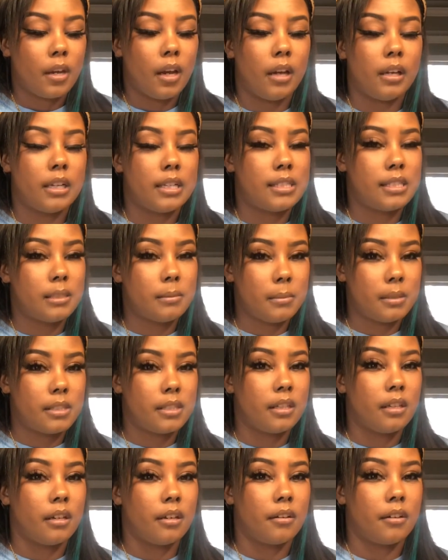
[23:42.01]
in a
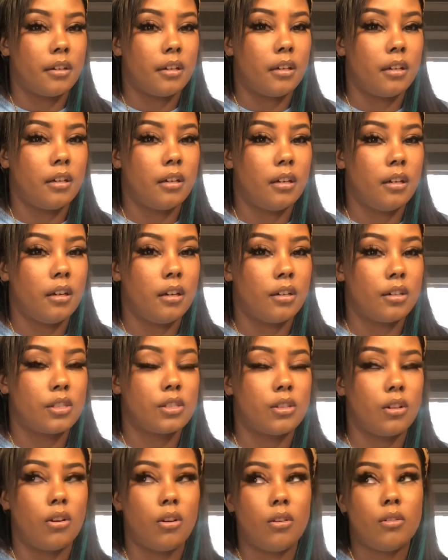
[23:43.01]
cemetery, her
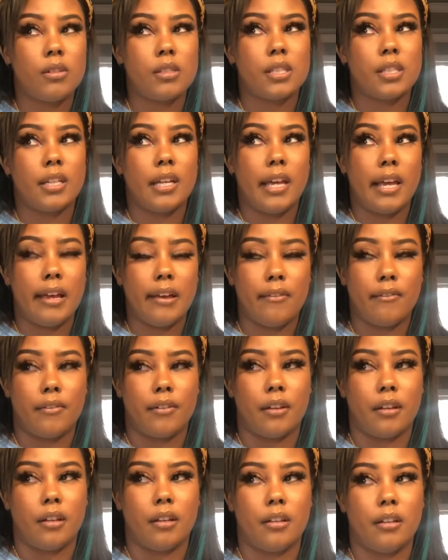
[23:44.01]
soul is in
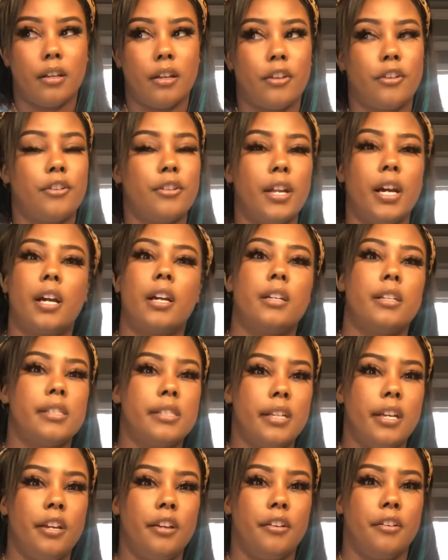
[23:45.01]
heaven, and you're not gonna
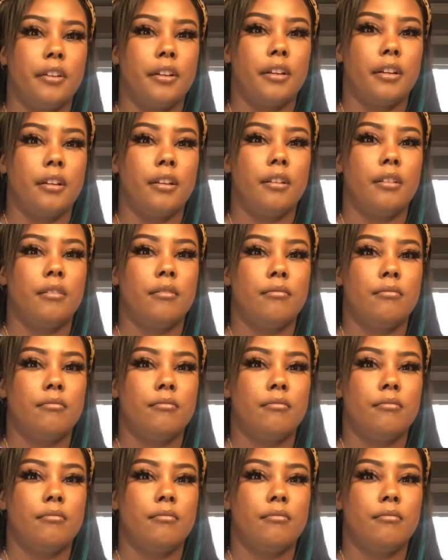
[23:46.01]
see her again.